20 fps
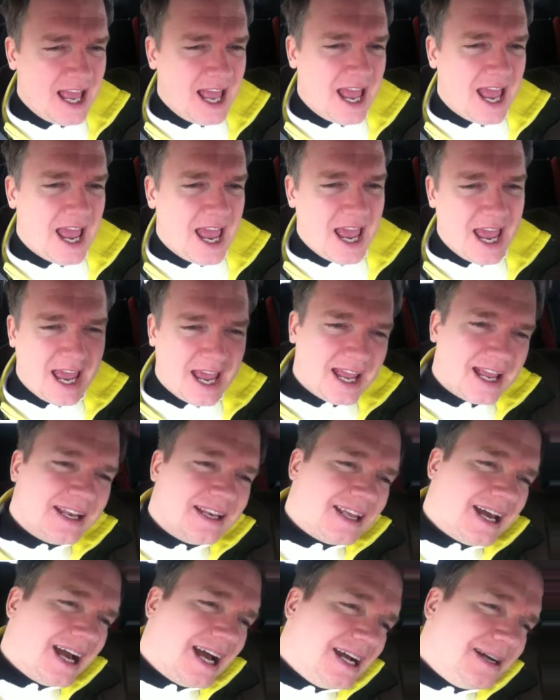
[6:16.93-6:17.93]

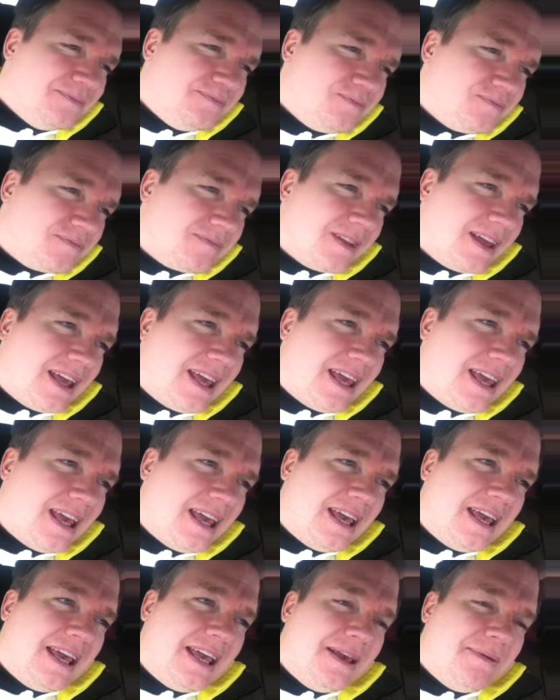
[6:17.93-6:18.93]
and um,
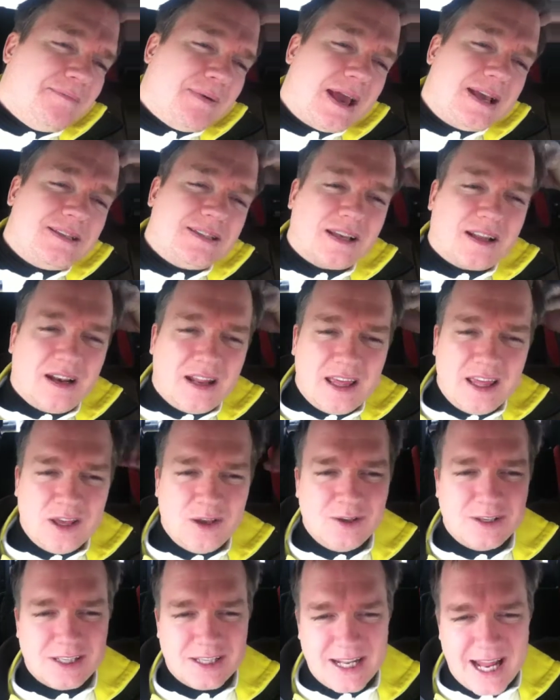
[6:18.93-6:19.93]
he basically
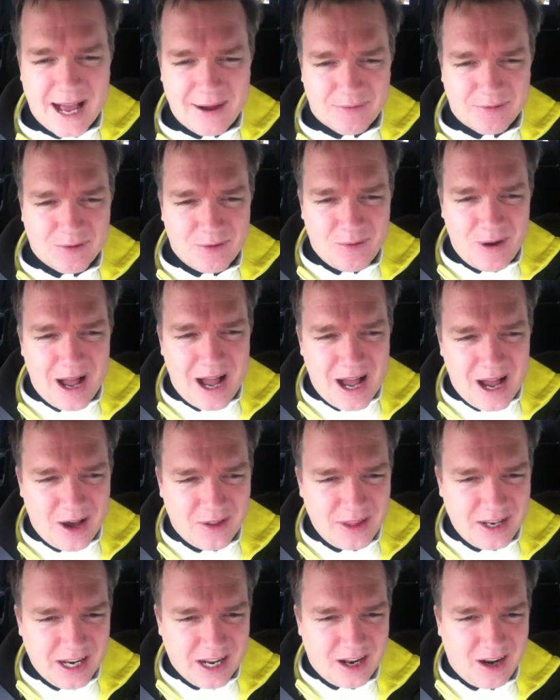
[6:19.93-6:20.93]
uses an app for a while and
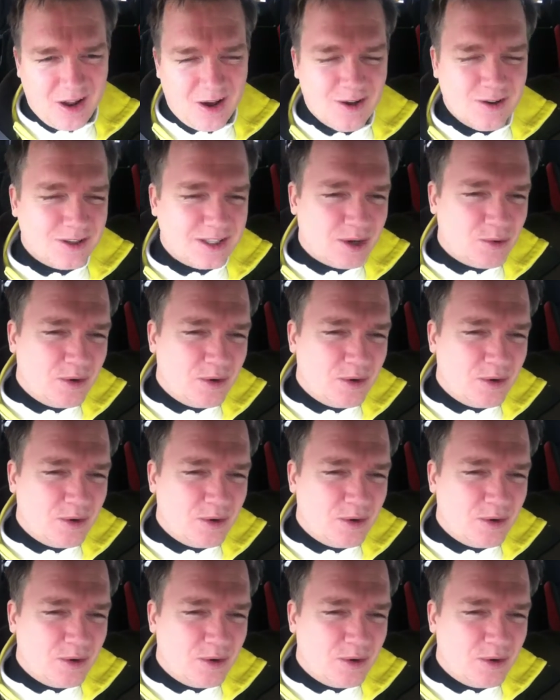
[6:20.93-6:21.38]
then he closes it.